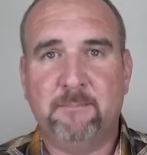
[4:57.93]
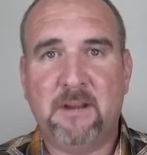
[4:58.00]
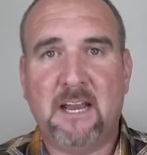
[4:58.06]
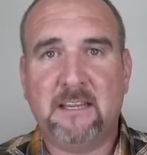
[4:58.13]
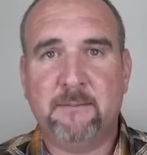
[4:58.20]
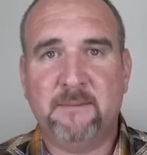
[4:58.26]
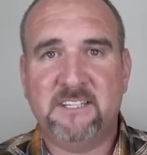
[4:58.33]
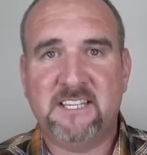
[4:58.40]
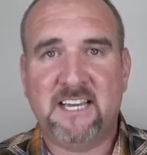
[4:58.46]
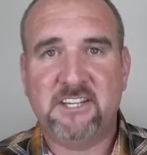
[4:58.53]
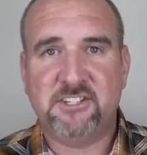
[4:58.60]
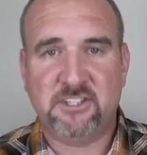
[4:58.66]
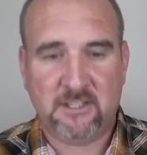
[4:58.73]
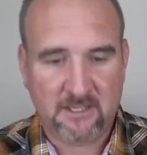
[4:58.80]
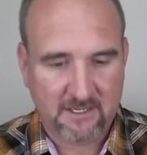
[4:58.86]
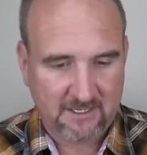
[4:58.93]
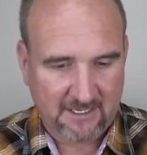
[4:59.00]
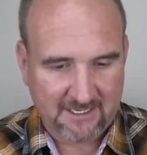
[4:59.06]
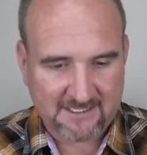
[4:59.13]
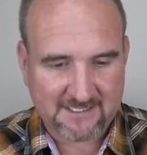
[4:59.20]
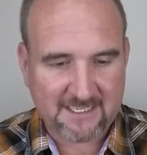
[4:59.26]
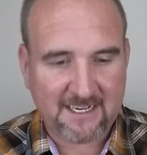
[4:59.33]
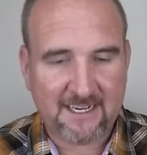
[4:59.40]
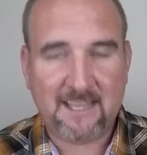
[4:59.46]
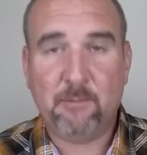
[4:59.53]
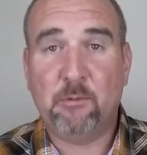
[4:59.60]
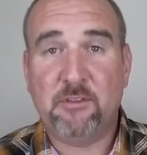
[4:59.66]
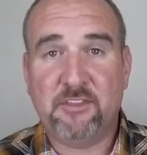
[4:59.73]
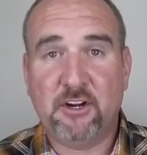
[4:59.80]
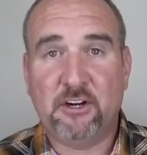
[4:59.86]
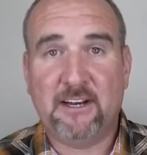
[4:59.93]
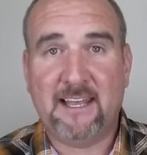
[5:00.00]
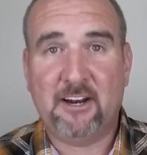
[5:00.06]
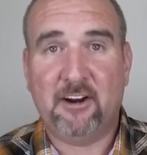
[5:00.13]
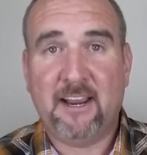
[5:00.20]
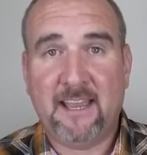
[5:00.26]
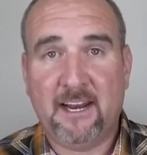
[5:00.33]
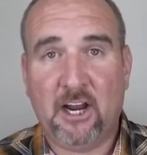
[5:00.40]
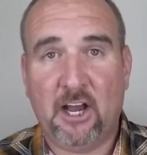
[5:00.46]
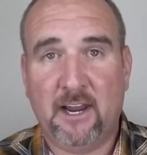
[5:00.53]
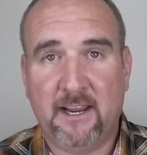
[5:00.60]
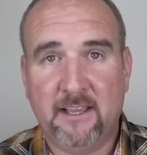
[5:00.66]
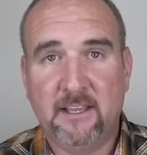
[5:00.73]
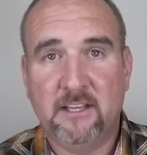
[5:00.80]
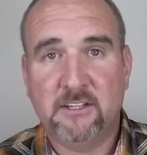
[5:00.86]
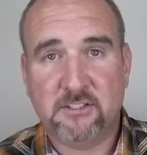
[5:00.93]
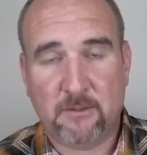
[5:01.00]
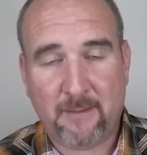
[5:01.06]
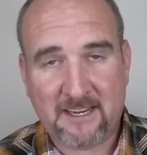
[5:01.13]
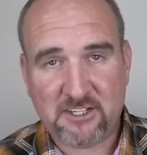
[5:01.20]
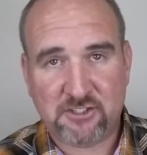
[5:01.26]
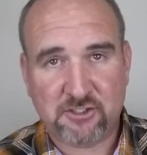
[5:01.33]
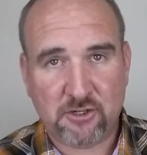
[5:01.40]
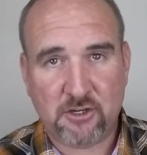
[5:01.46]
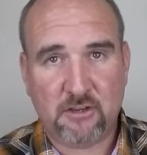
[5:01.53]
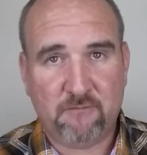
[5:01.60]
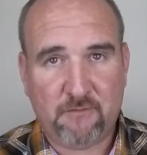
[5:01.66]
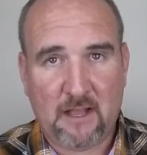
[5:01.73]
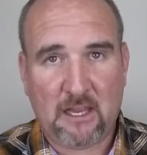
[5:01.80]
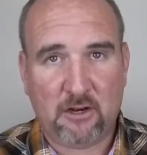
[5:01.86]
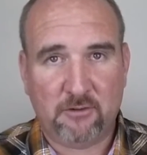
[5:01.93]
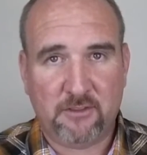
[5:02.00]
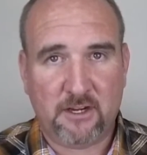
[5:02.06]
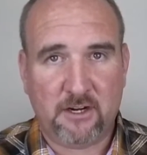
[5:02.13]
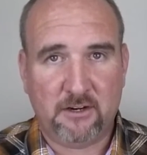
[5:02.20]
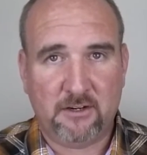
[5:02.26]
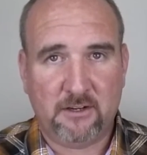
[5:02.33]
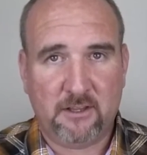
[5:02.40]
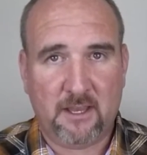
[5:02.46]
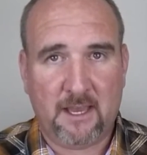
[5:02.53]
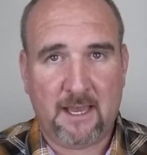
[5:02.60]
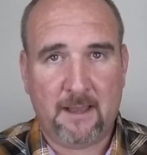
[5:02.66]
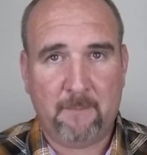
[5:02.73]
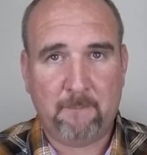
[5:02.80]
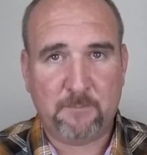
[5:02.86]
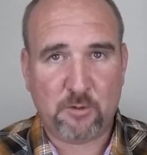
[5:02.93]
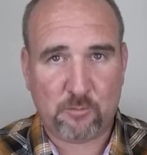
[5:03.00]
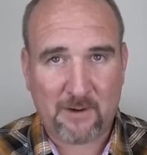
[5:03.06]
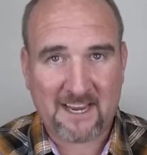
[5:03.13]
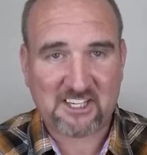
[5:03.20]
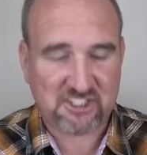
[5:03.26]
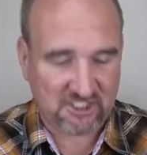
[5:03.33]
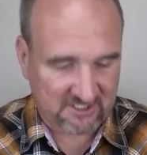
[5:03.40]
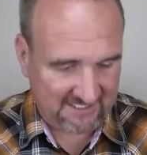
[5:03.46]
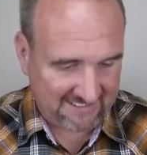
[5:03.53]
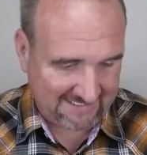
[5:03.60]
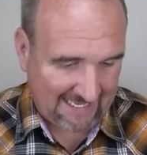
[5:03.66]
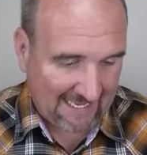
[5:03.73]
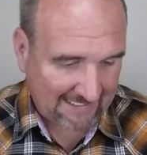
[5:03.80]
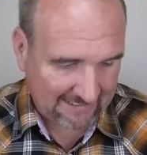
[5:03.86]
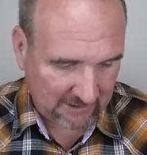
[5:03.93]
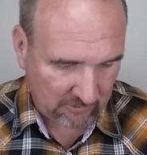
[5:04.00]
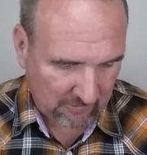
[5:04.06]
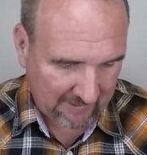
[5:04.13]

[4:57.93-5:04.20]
documentation and send it in with their letterhead on it. So make sure you follow their directions exactly the